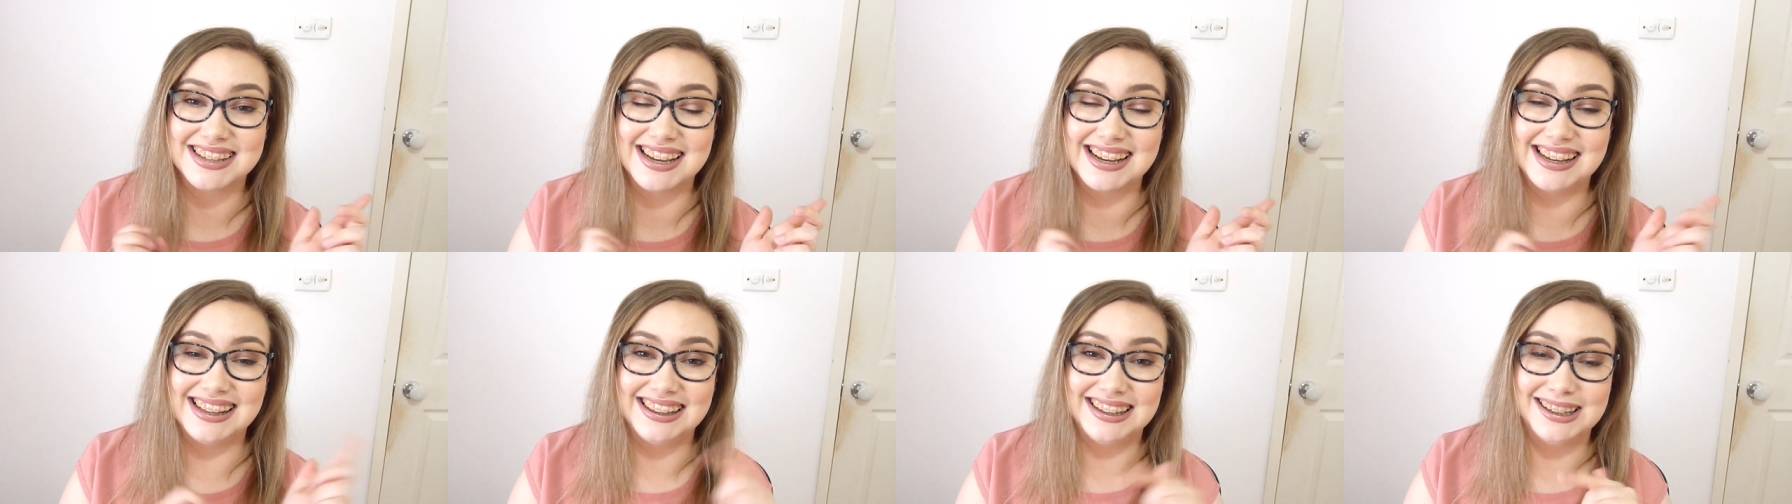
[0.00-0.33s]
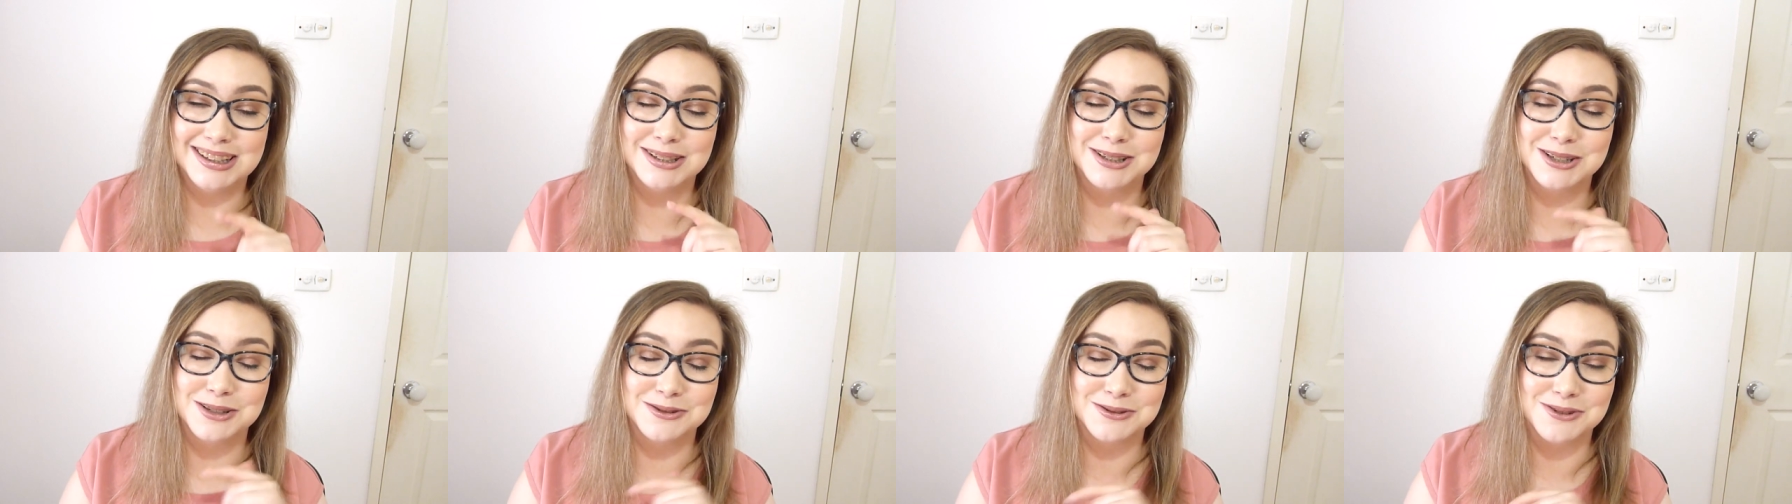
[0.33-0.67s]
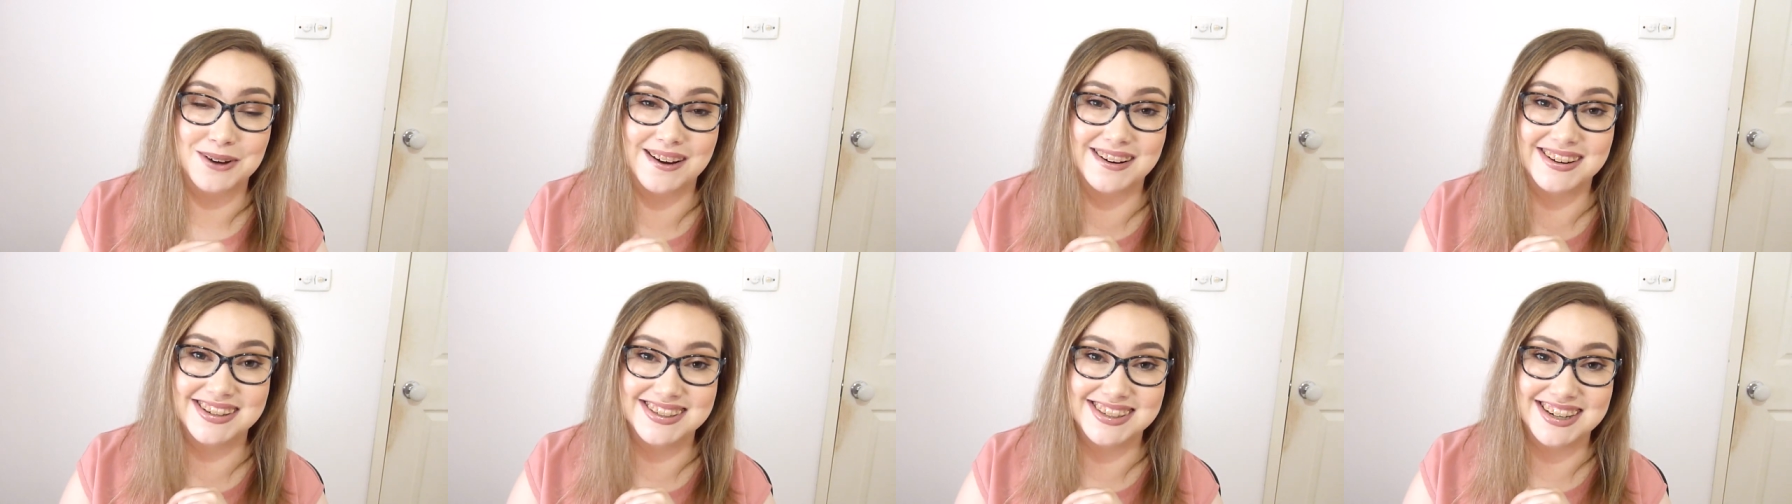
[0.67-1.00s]
and click
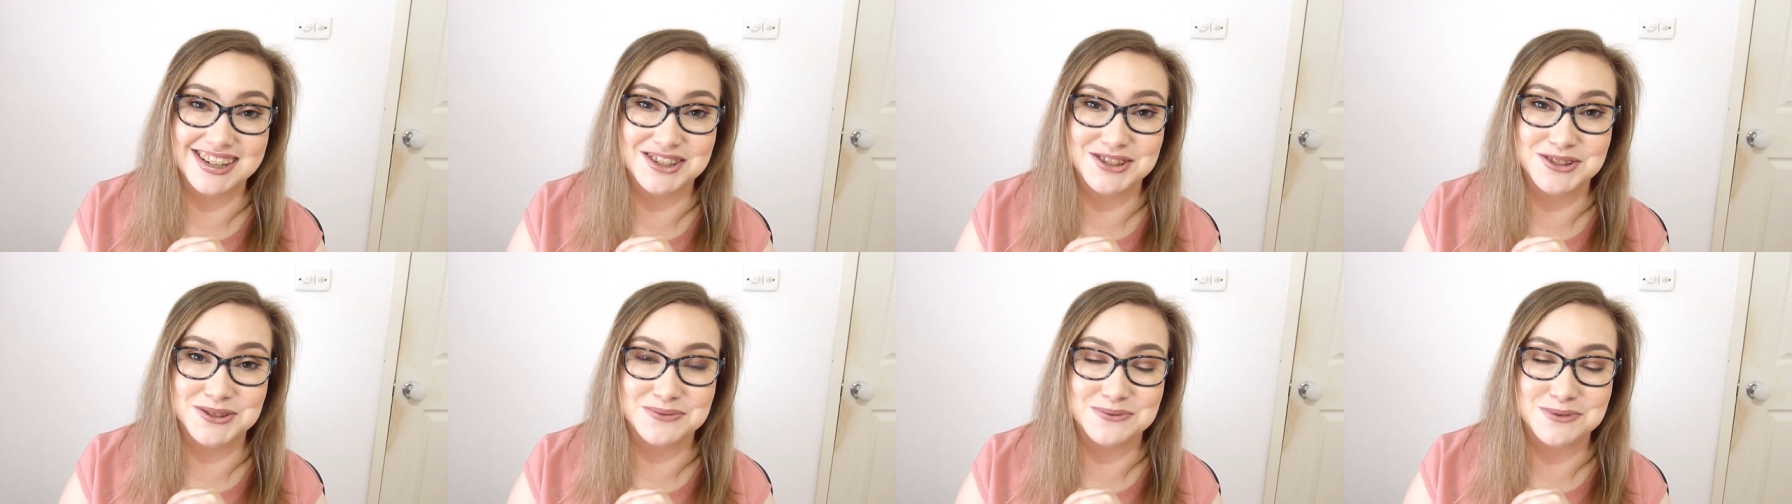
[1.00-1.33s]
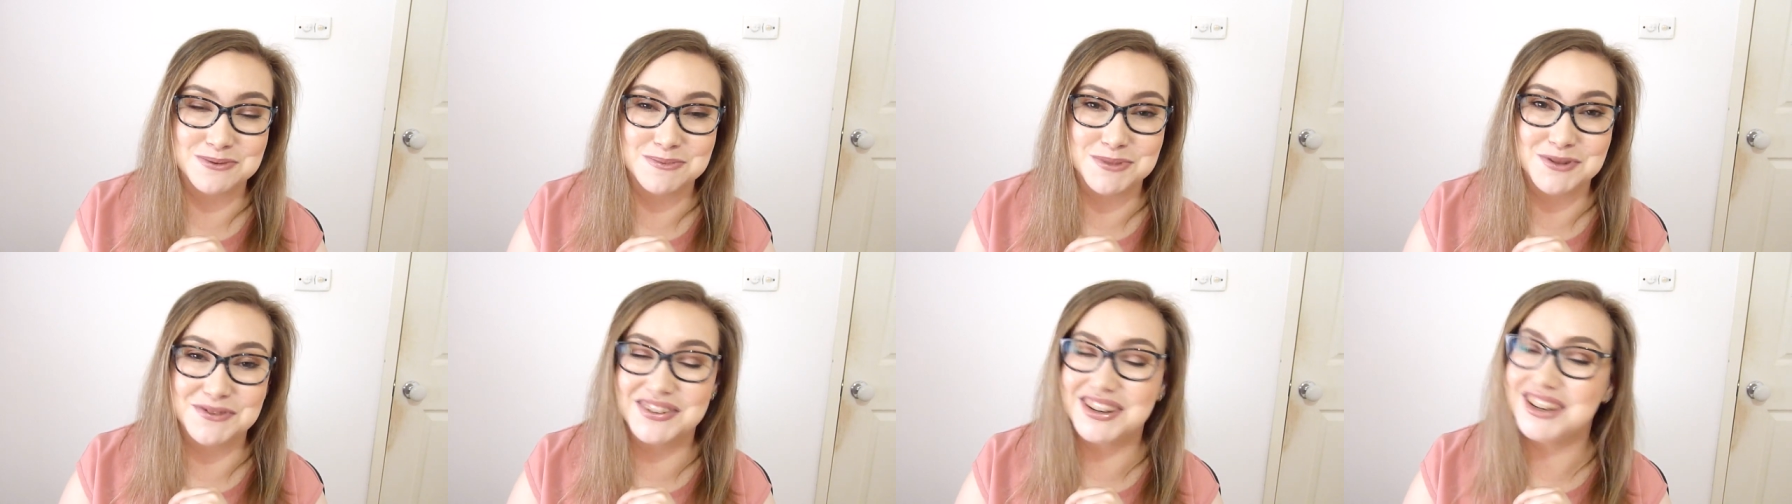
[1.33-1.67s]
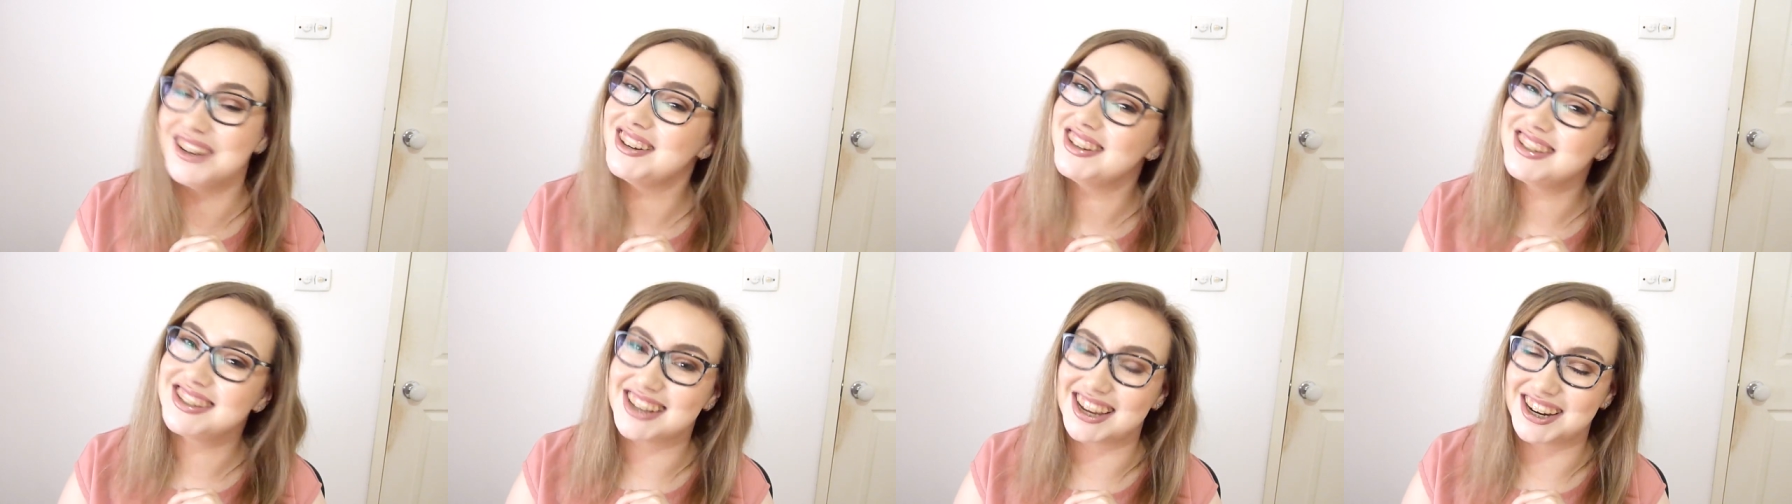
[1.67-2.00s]
subscribe to stay tuned for more
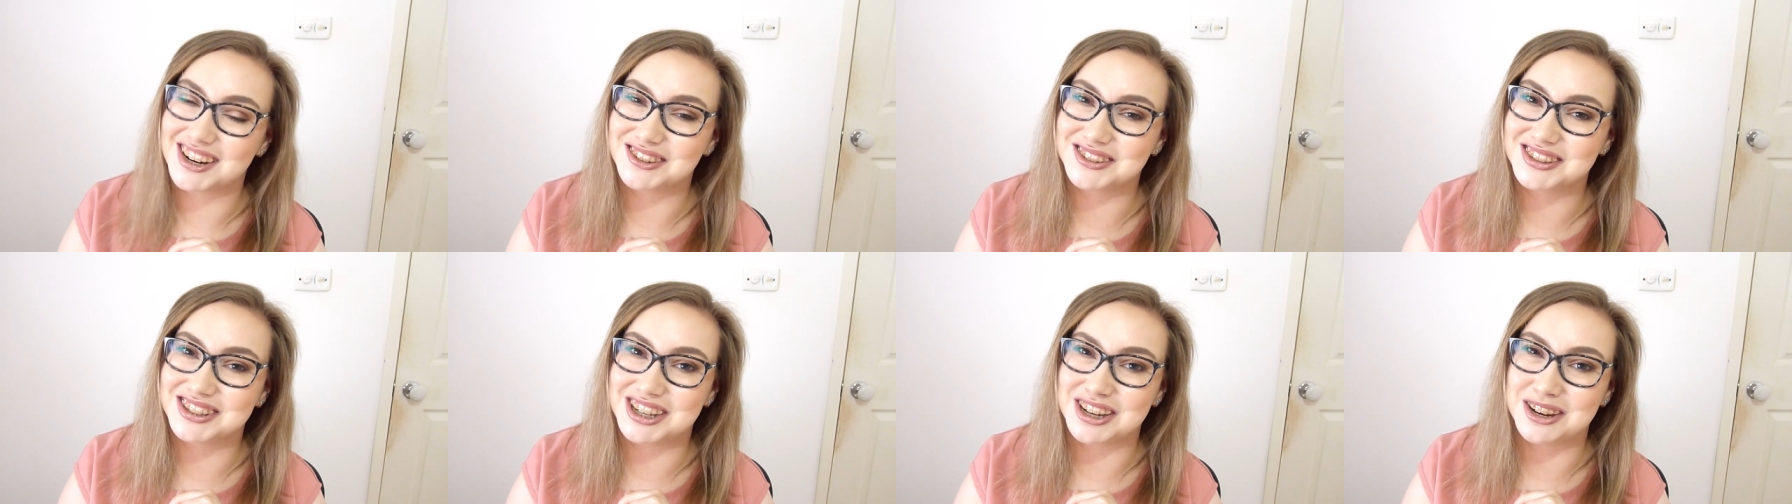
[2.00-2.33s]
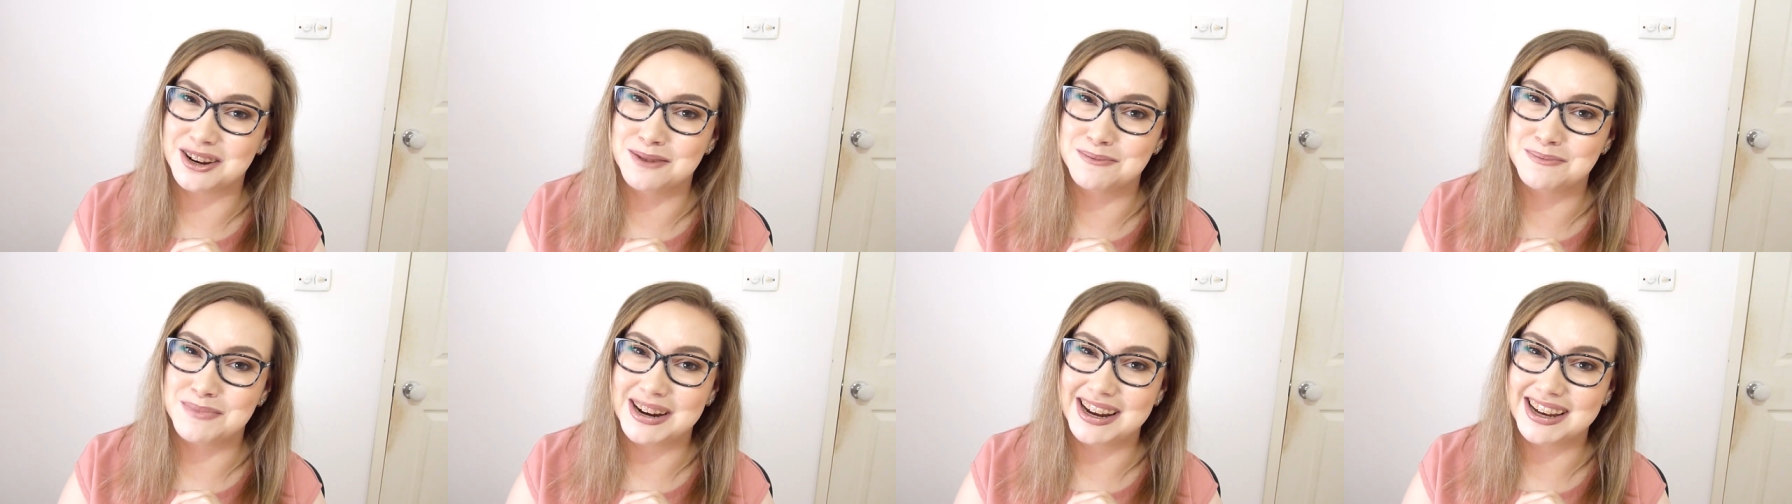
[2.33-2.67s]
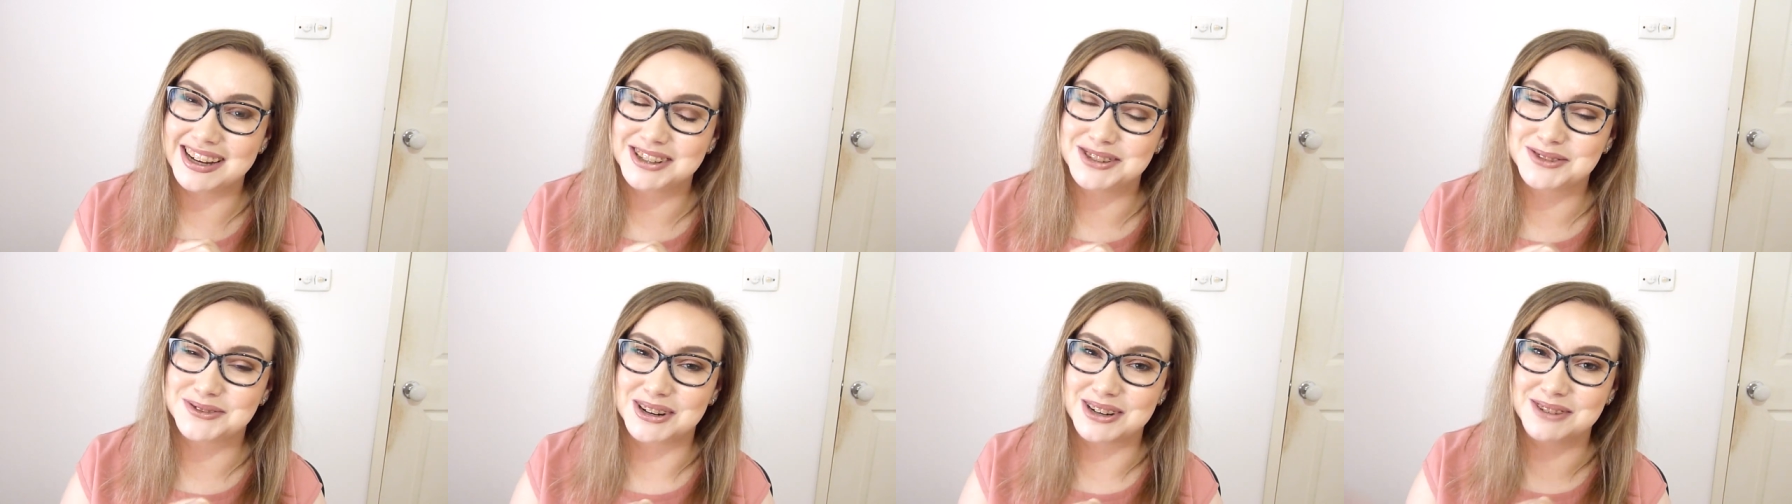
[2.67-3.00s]
videos, and I'll see you in my
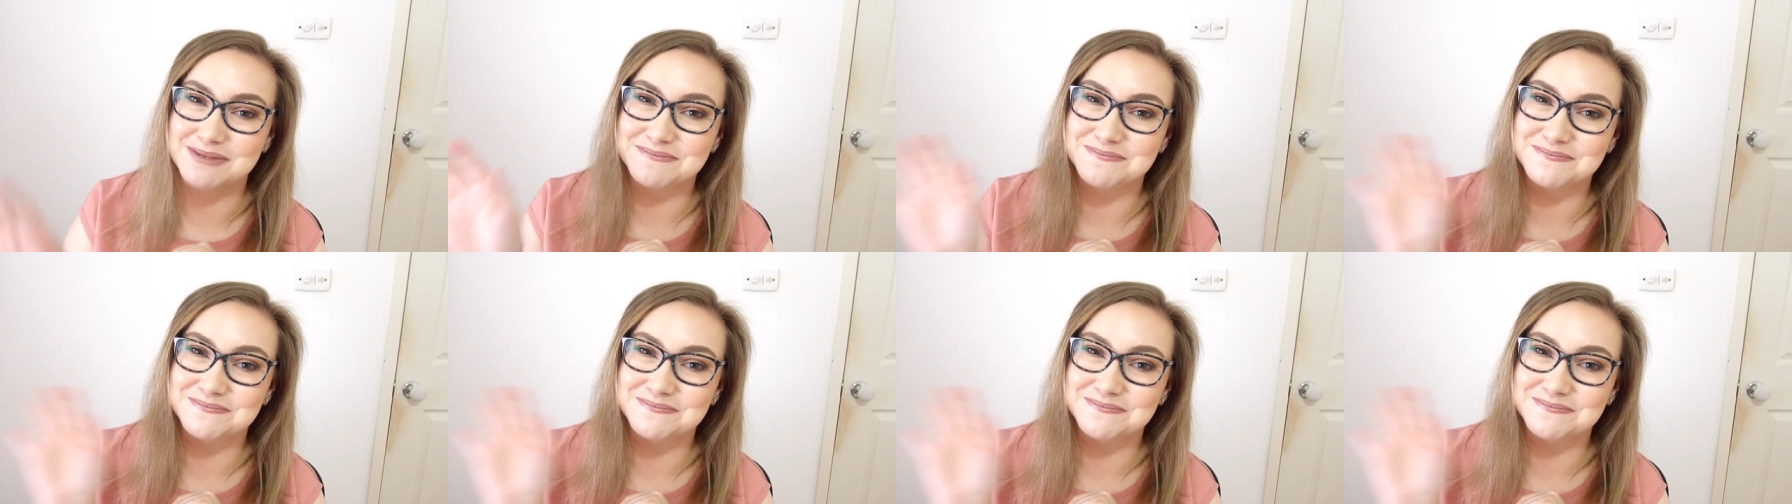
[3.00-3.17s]
next one.